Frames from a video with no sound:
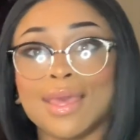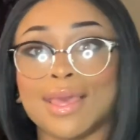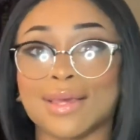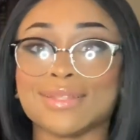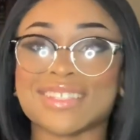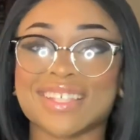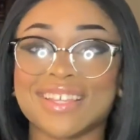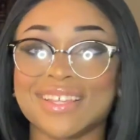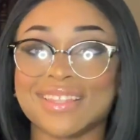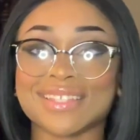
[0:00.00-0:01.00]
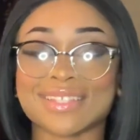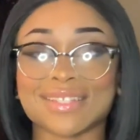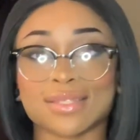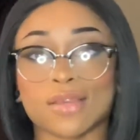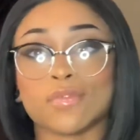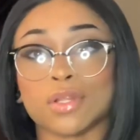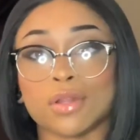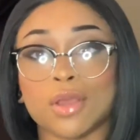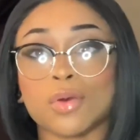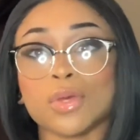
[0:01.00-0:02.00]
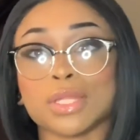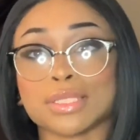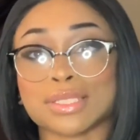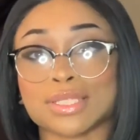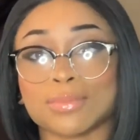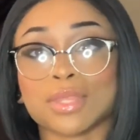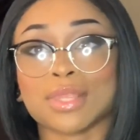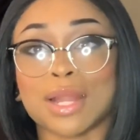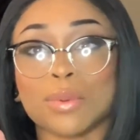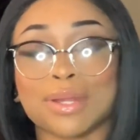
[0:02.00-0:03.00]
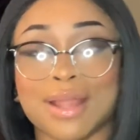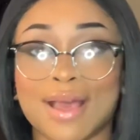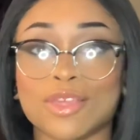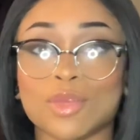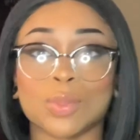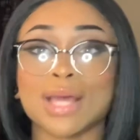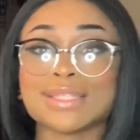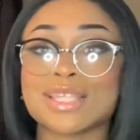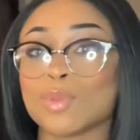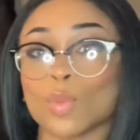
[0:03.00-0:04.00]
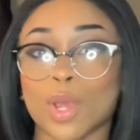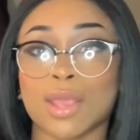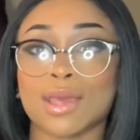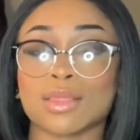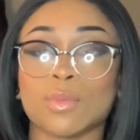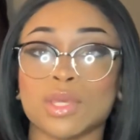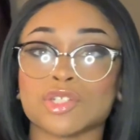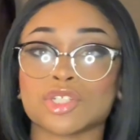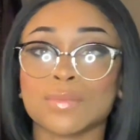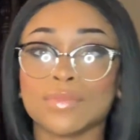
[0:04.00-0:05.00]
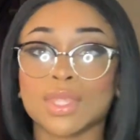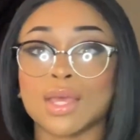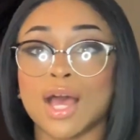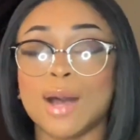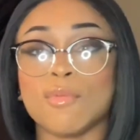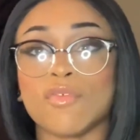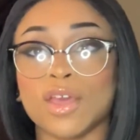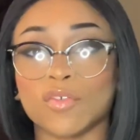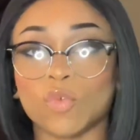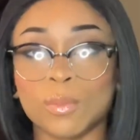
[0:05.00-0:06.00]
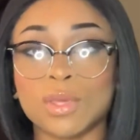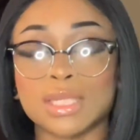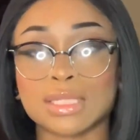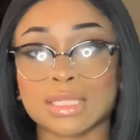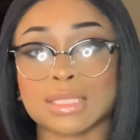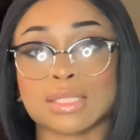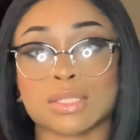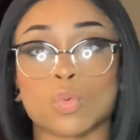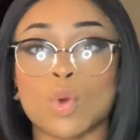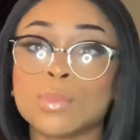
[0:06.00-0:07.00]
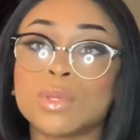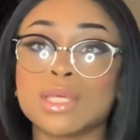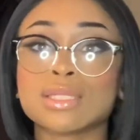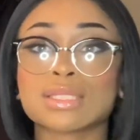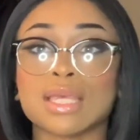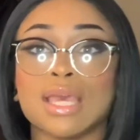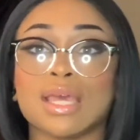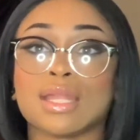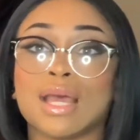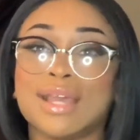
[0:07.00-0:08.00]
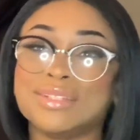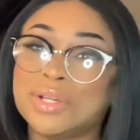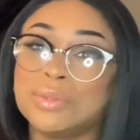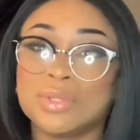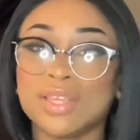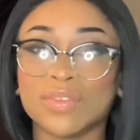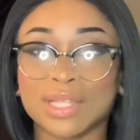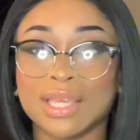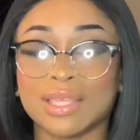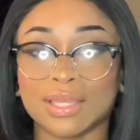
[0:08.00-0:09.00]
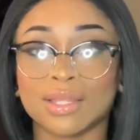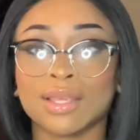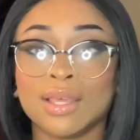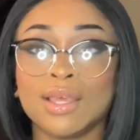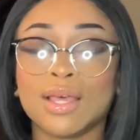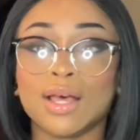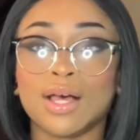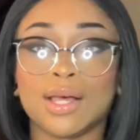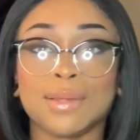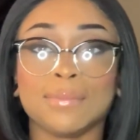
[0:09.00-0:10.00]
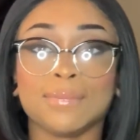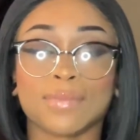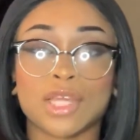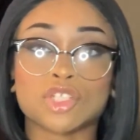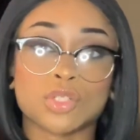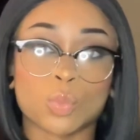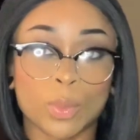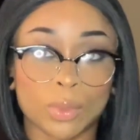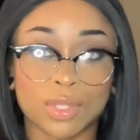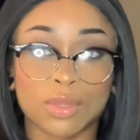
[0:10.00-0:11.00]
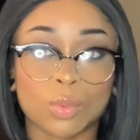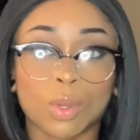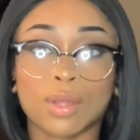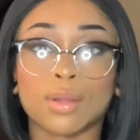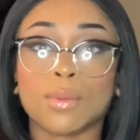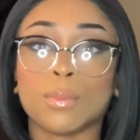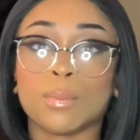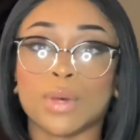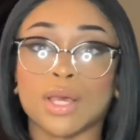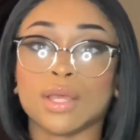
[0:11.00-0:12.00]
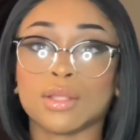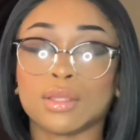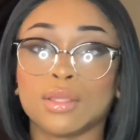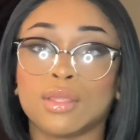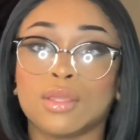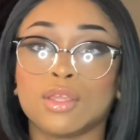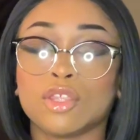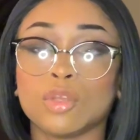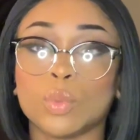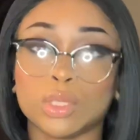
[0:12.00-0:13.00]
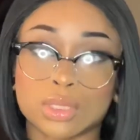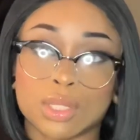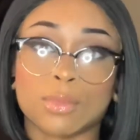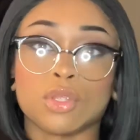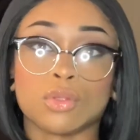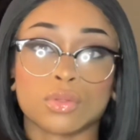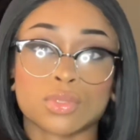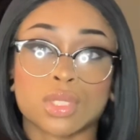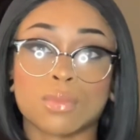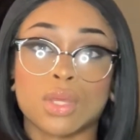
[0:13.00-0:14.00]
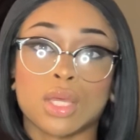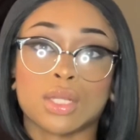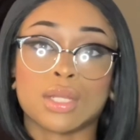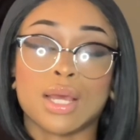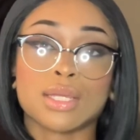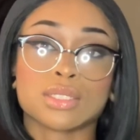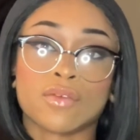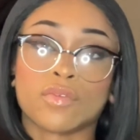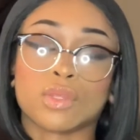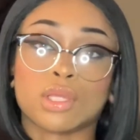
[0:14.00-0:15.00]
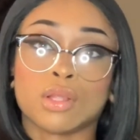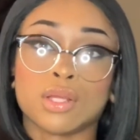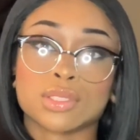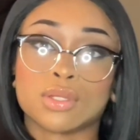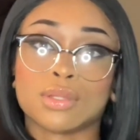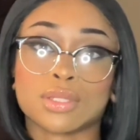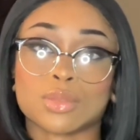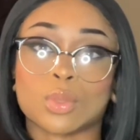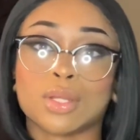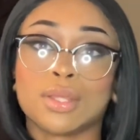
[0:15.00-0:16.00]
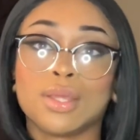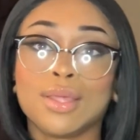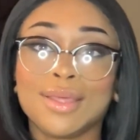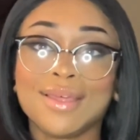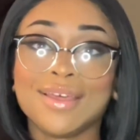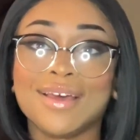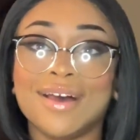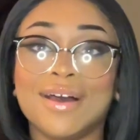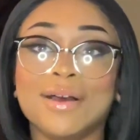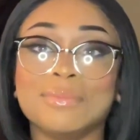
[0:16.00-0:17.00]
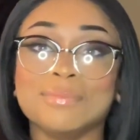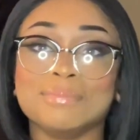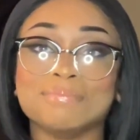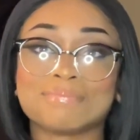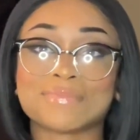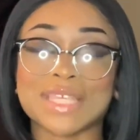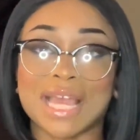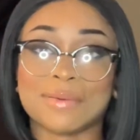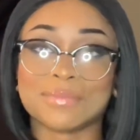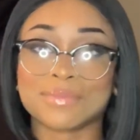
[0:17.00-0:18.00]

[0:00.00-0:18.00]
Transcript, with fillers: And this is a definite no. And this is something that I would not, not see me wearing at the beach. I'm a fan of one pieces. This is a one piece and I don't even like it. Um, I should have went with the other one, but you win some and you lose some, and I definitely lost on this one. Um, yeah.